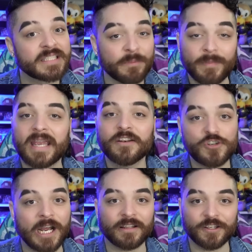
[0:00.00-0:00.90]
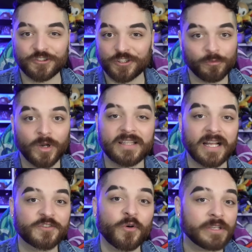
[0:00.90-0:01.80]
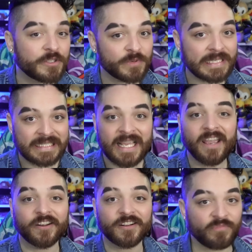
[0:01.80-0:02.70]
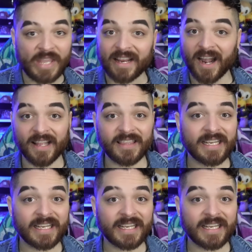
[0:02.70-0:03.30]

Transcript: the main challenge and what that's going to entail. They guide the